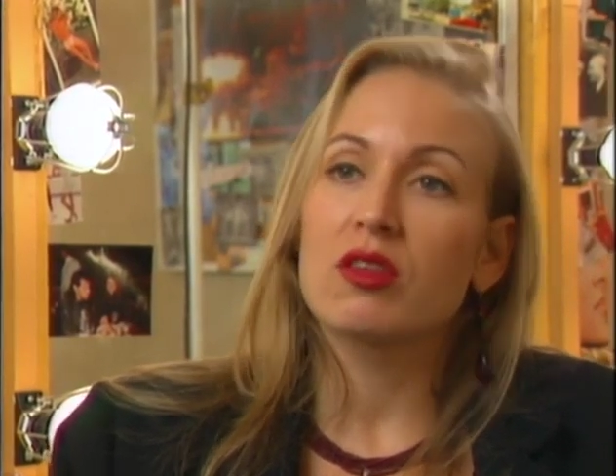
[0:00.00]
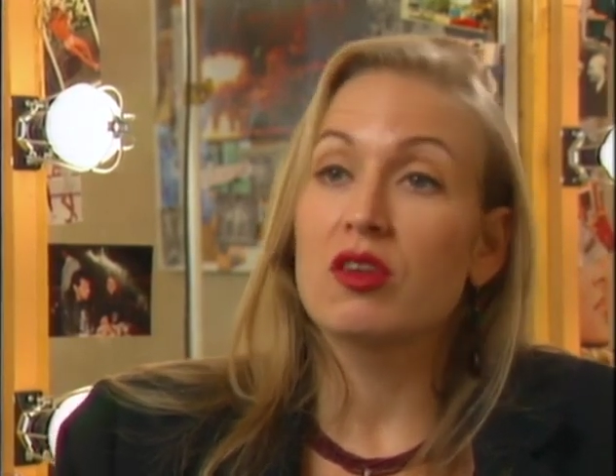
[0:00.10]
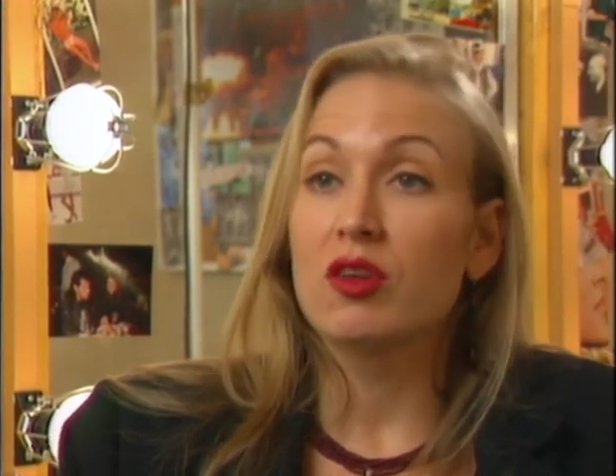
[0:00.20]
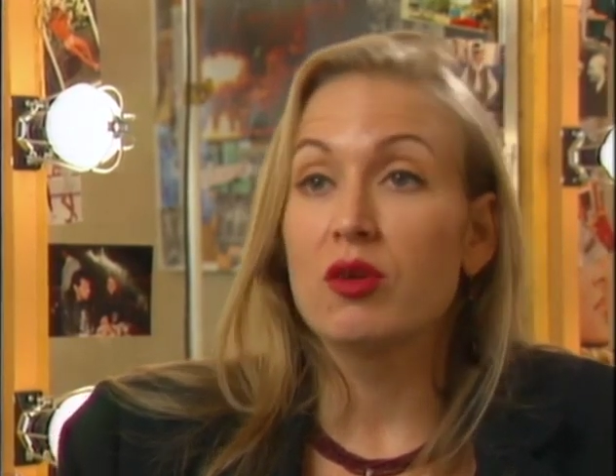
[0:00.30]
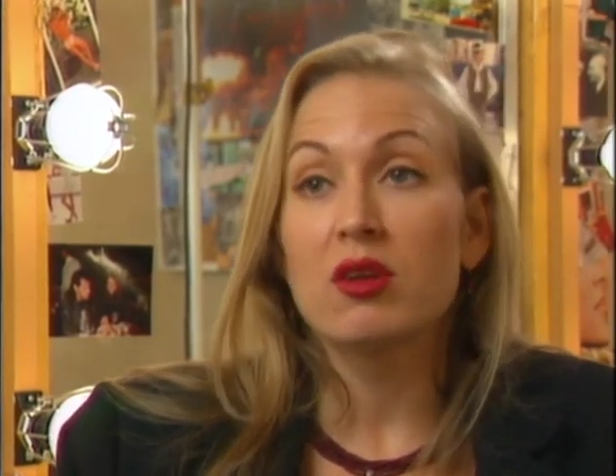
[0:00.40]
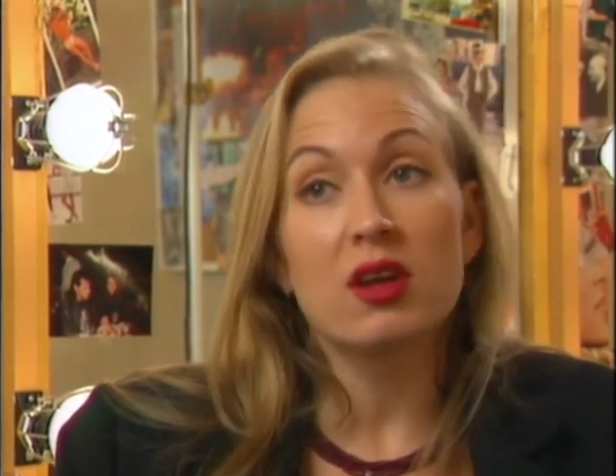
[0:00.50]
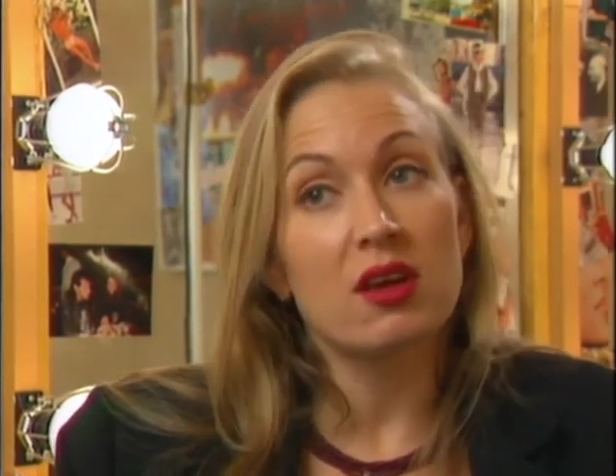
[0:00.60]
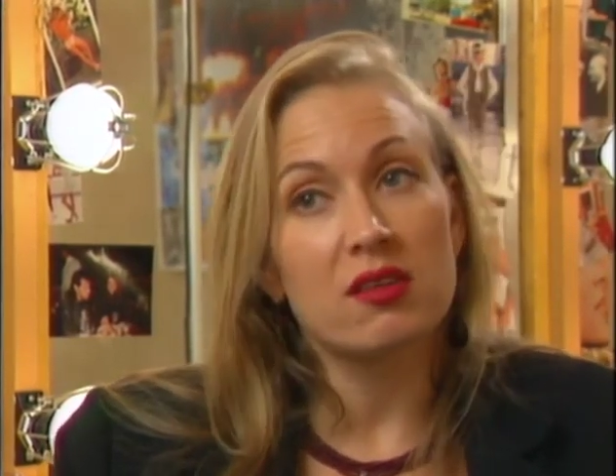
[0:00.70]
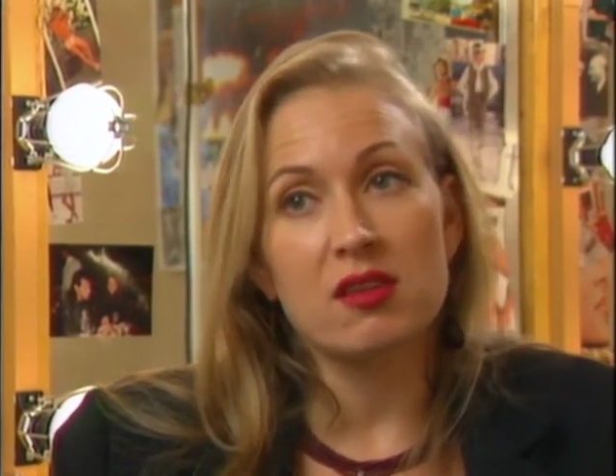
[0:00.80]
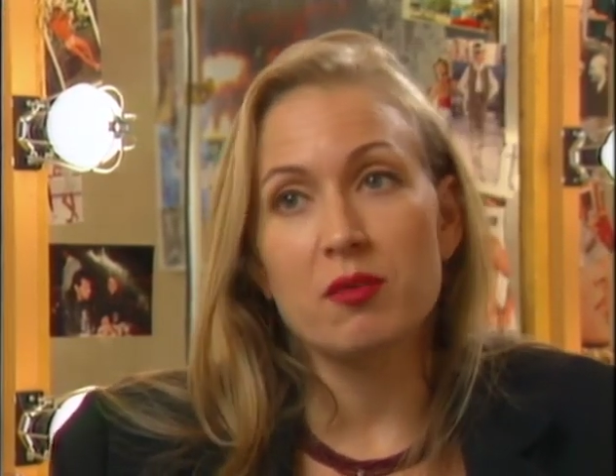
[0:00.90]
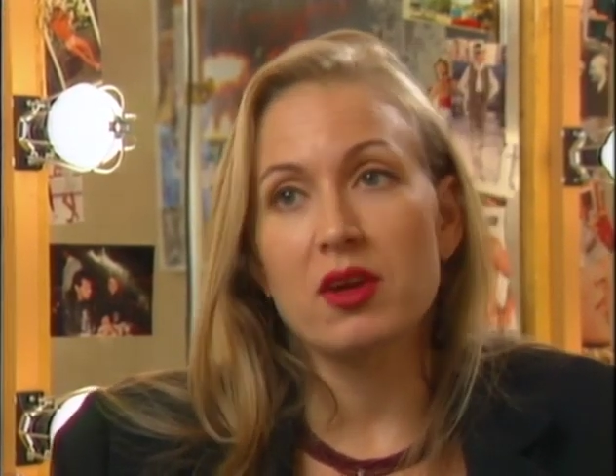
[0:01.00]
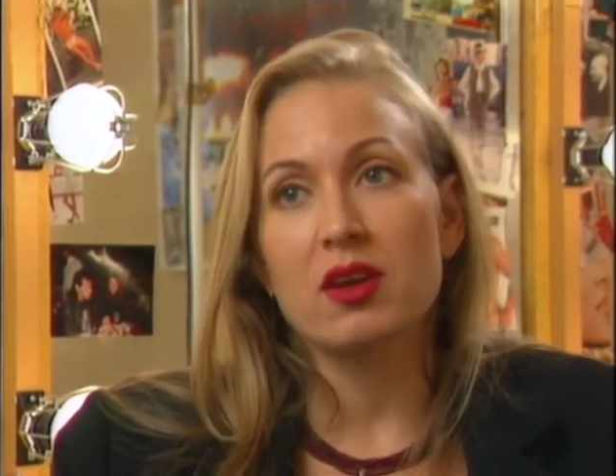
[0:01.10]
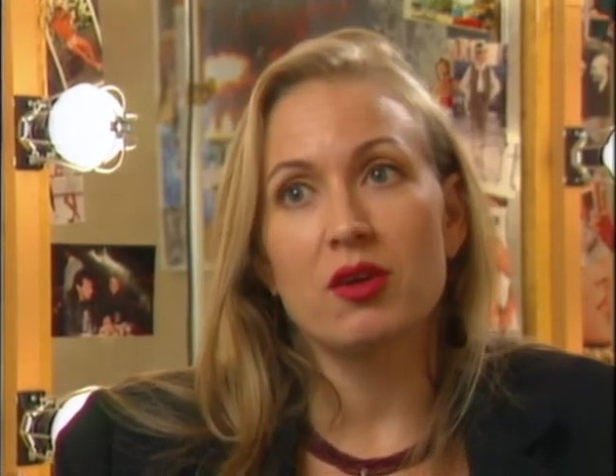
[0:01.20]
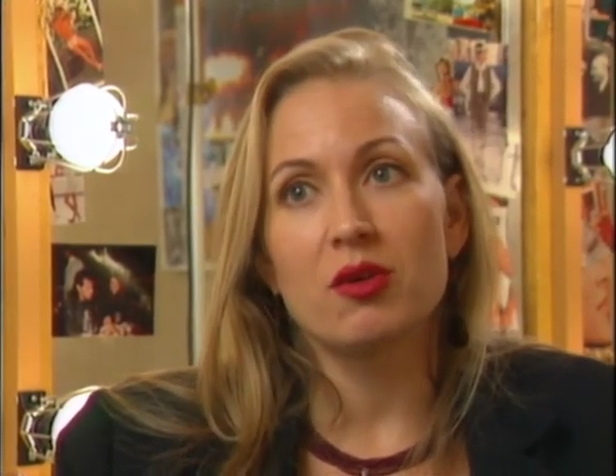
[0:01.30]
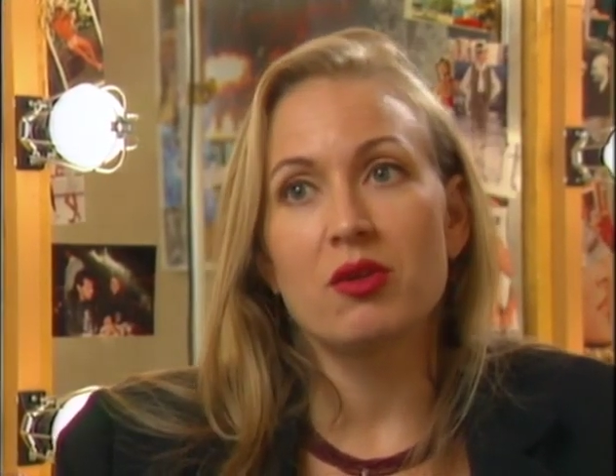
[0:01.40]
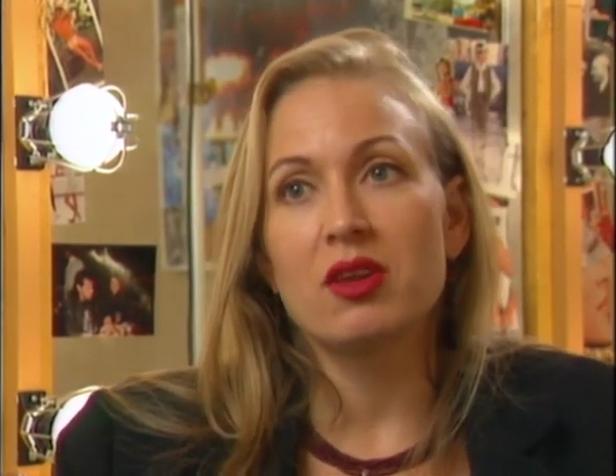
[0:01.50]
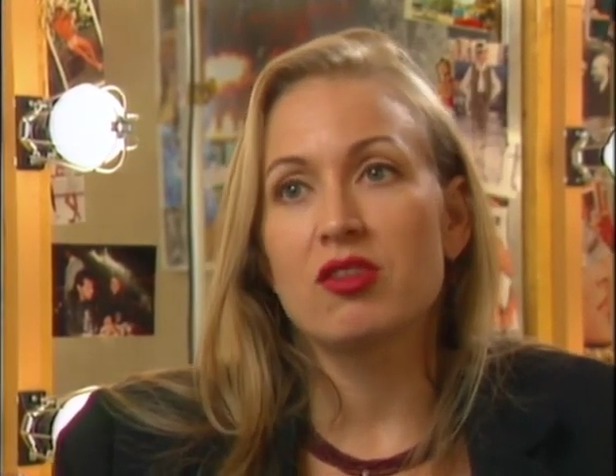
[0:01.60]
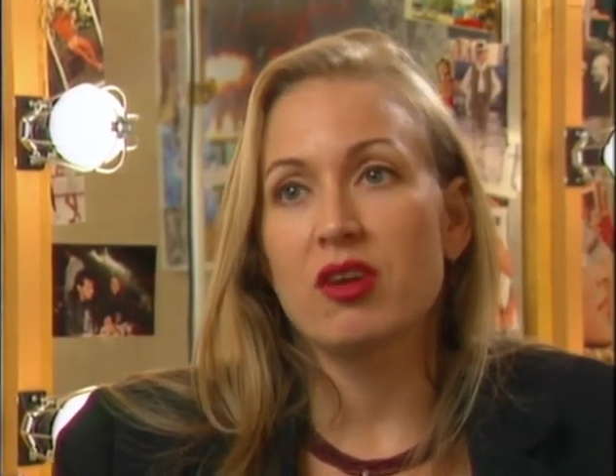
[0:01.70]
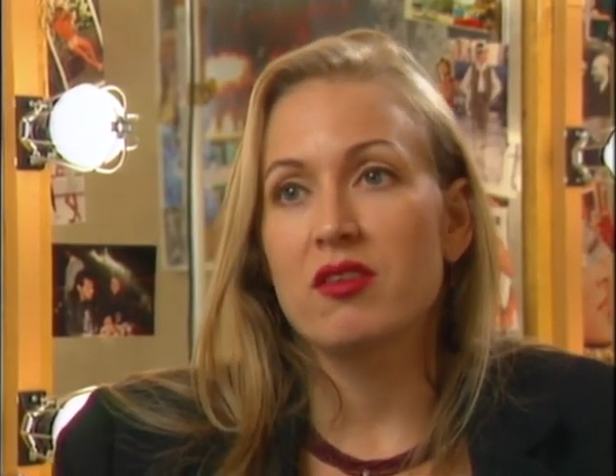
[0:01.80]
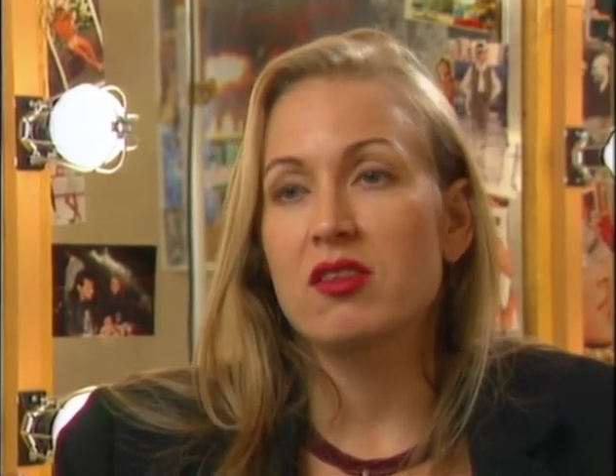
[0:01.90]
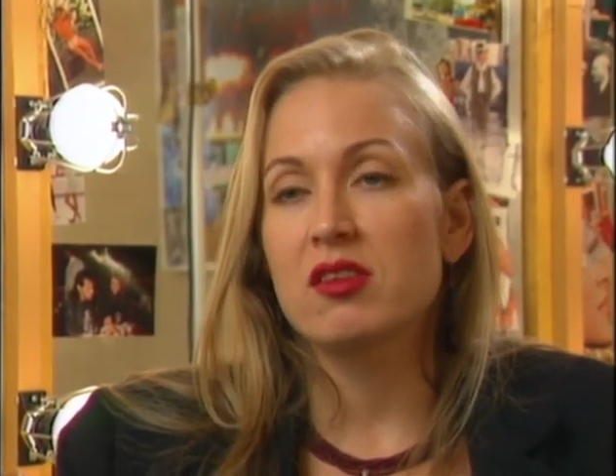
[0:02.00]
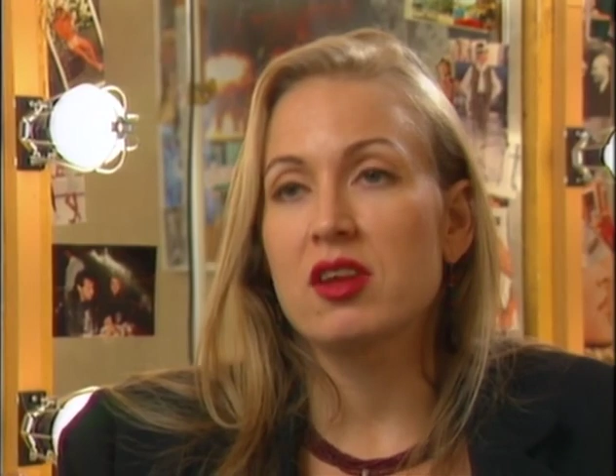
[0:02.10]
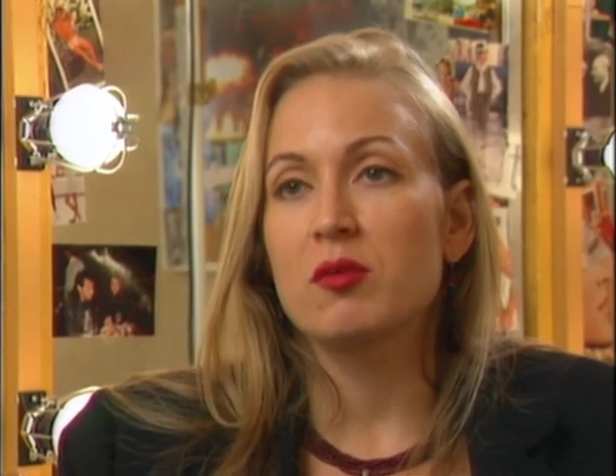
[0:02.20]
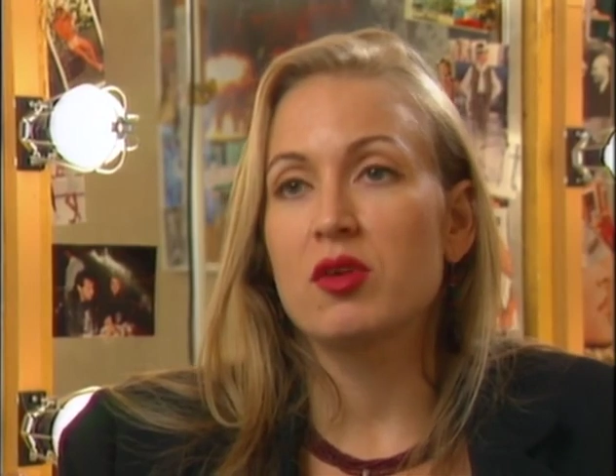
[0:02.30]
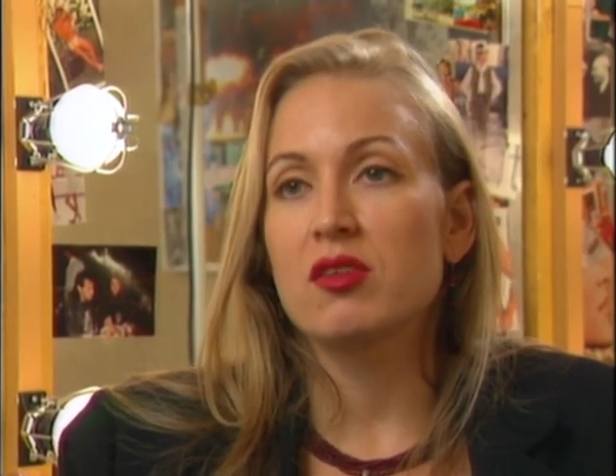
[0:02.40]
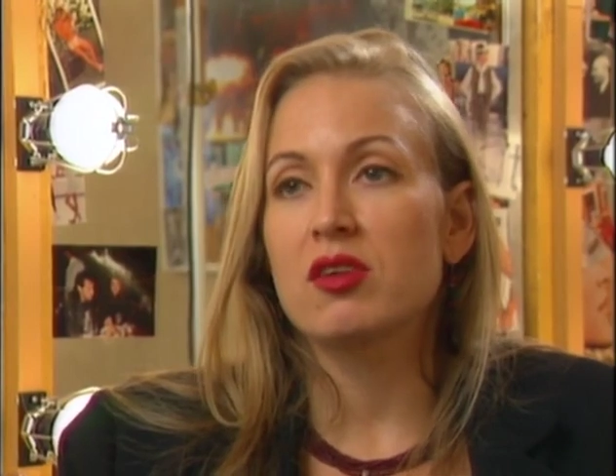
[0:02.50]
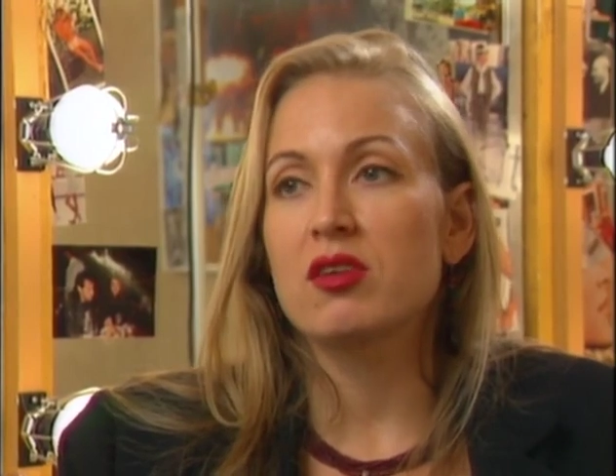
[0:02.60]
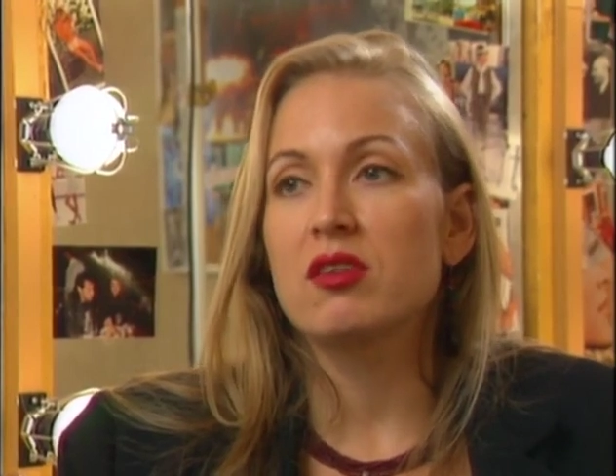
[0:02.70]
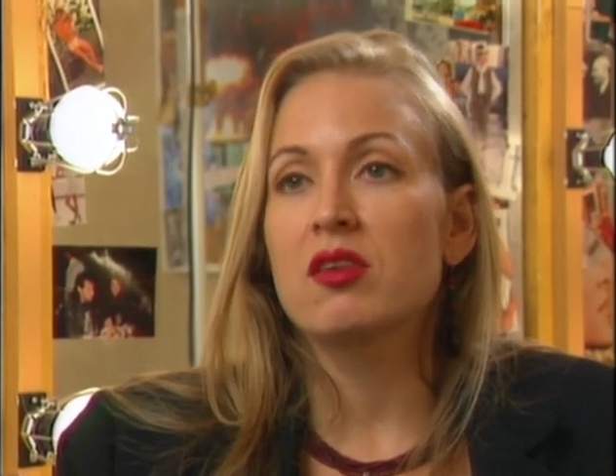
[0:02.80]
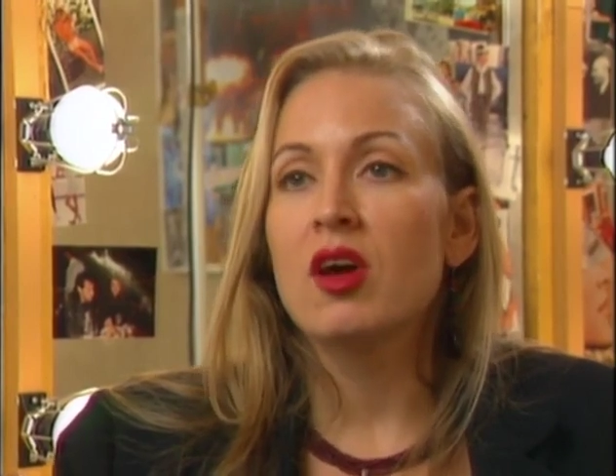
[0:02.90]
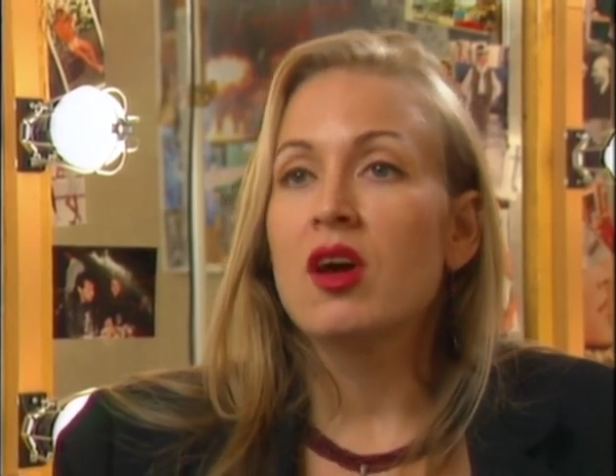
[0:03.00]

The nudity is something new that you haven't seen in musicals.